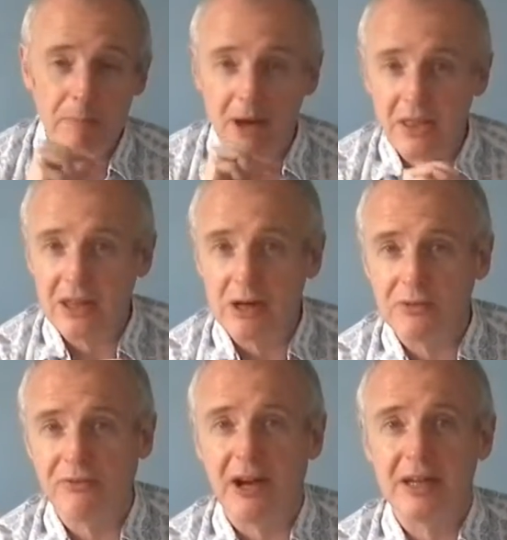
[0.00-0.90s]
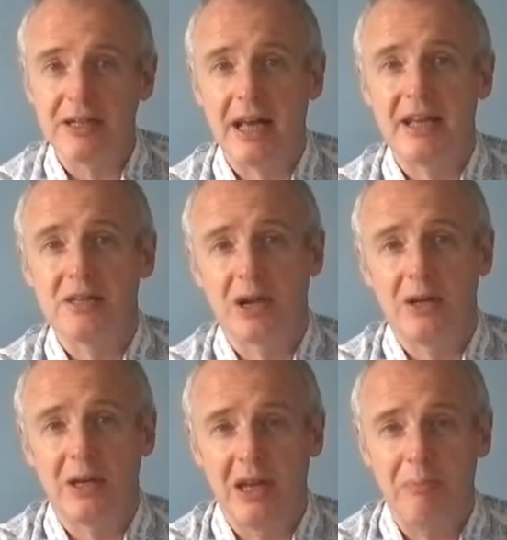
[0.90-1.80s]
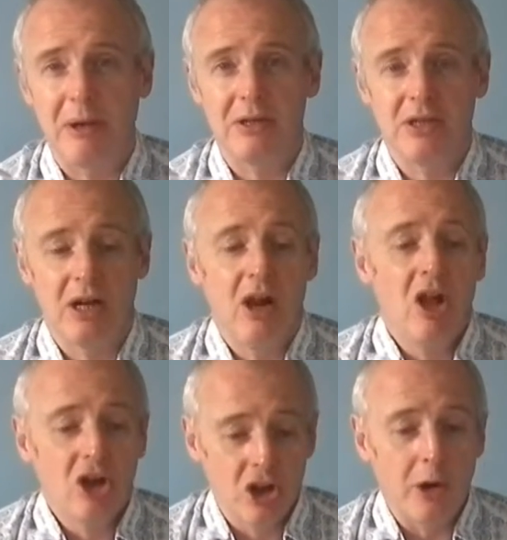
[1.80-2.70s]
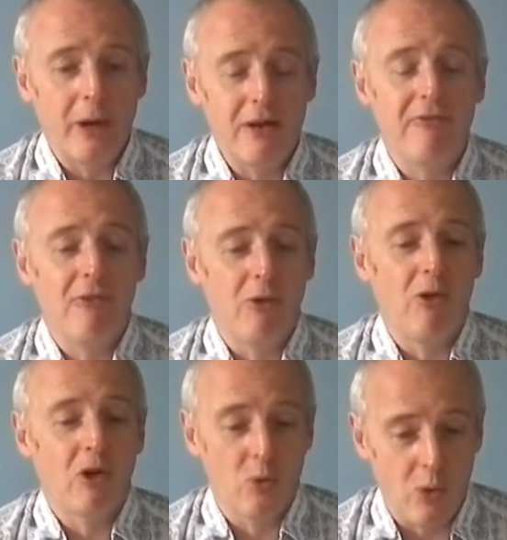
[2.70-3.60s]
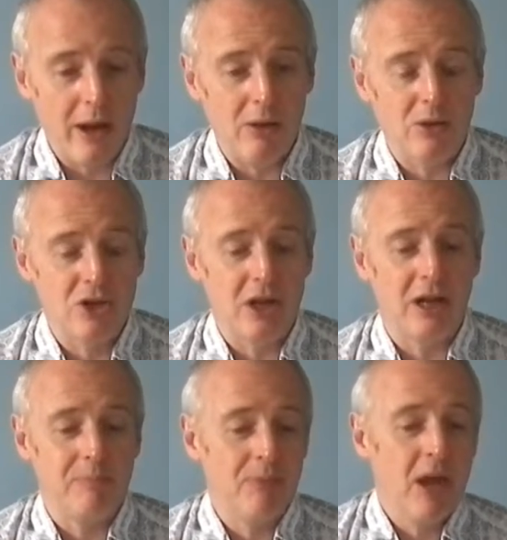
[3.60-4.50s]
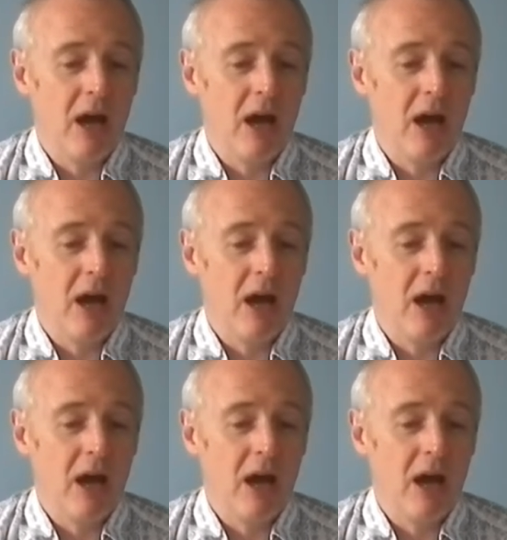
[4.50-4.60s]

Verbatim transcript: But I think those fine tannins are going to keep it uh, going for quite a long time.